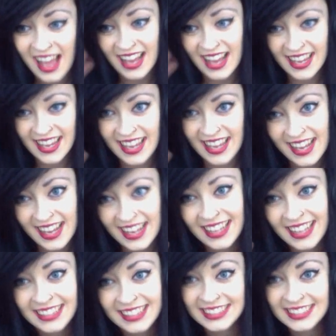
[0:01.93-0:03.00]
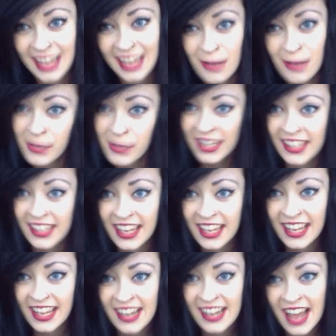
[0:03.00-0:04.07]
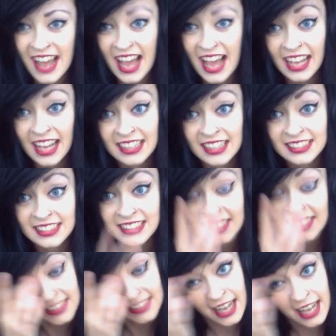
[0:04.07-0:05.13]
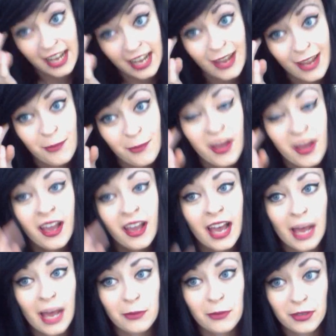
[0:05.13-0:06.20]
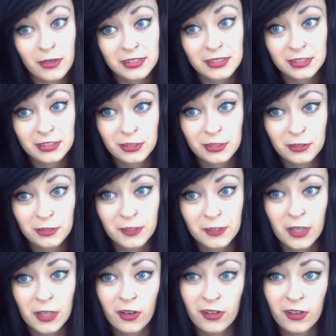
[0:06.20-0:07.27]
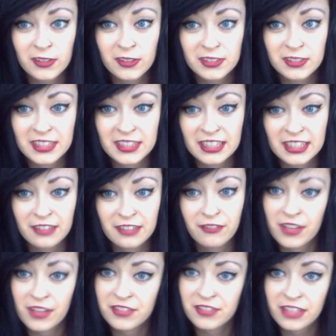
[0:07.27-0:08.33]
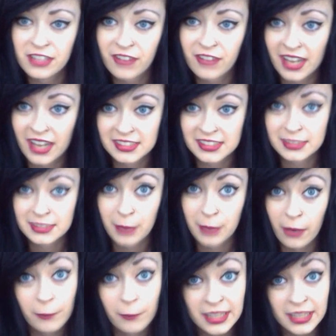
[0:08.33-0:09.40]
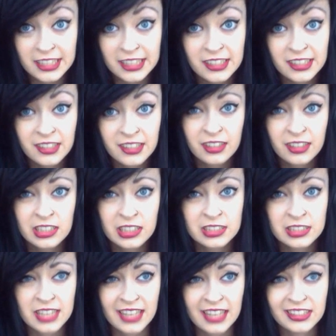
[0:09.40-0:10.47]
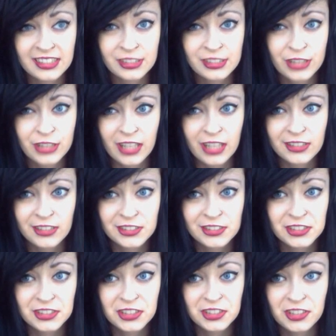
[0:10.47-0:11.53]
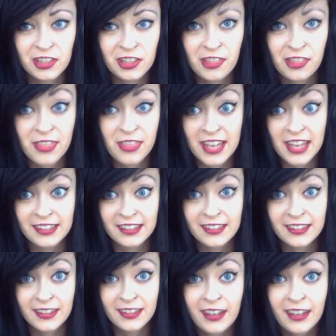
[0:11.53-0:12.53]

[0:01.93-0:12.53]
Hi guys, I'm back again, and this time I'm going to record the 50 facts about me tag challenge thing,